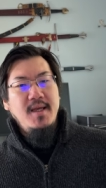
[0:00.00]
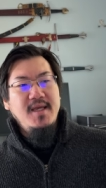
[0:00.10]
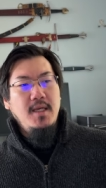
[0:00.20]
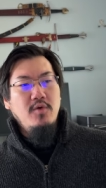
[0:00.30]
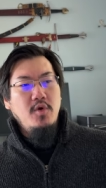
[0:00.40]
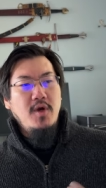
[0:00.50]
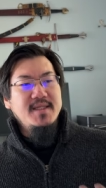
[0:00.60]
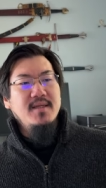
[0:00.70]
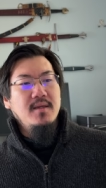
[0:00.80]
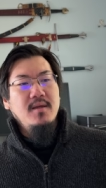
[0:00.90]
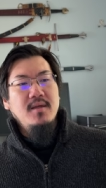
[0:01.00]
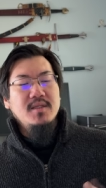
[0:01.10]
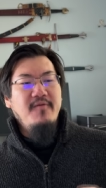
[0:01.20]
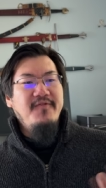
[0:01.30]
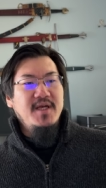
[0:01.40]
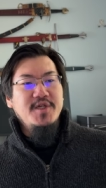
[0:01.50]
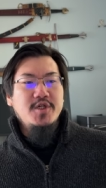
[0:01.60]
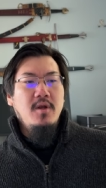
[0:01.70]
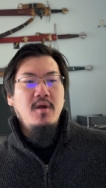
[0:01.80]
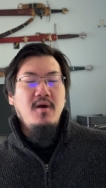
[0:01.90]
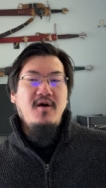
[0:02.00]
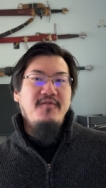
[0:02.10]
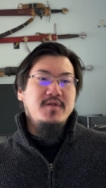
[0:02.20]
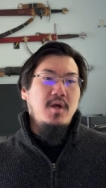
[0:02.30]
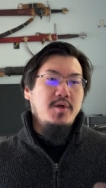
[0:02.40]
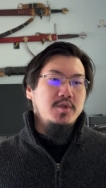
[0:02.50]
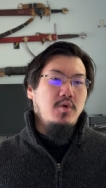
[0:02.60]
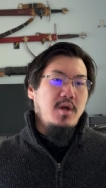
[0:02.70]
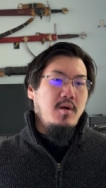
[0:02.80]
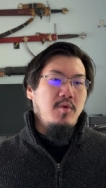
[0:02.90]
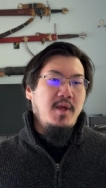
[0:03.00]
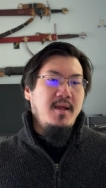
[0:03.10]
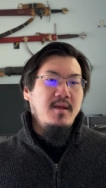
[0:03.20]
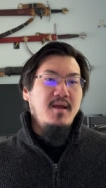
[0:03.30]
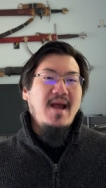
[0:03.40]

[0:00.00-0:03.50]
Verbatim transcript: he requested some footage of Dark Sword Armory